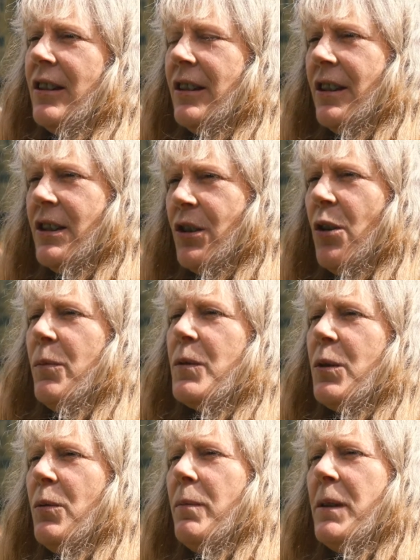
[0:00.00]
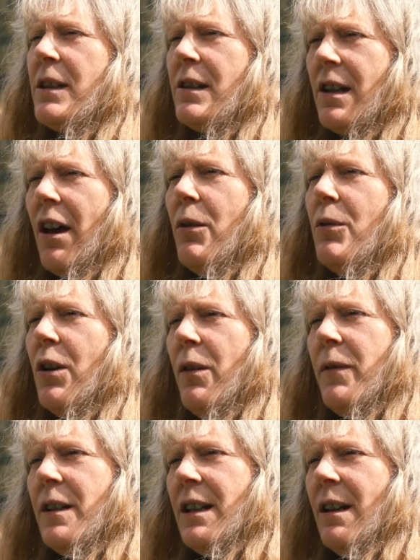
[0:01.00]
the sculpture will be so
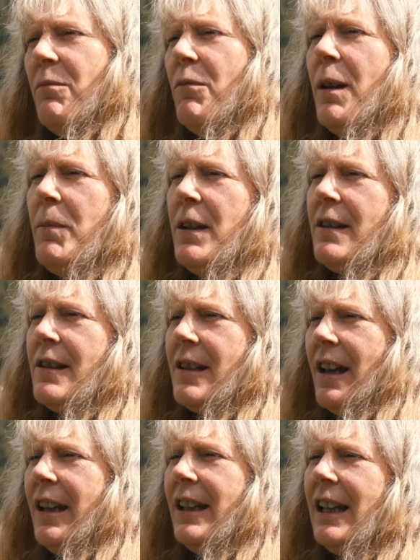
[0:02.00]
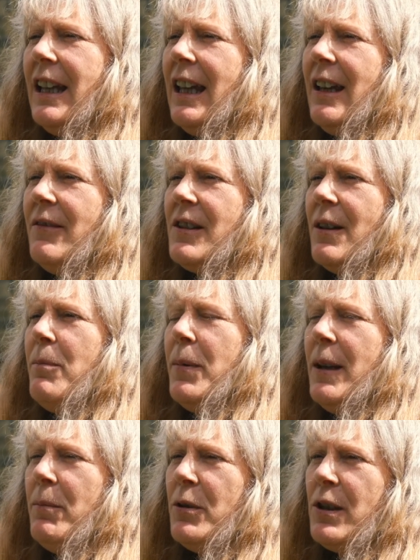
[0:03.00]
covered in ribbons and leaves and
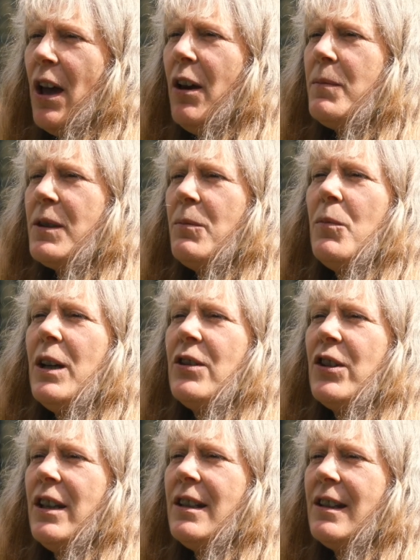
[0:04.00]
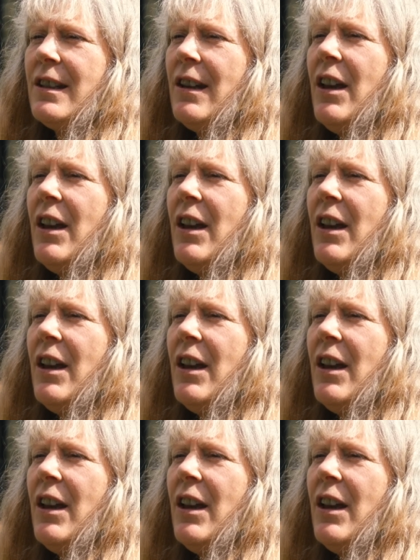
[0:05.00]
people's hopes and wishes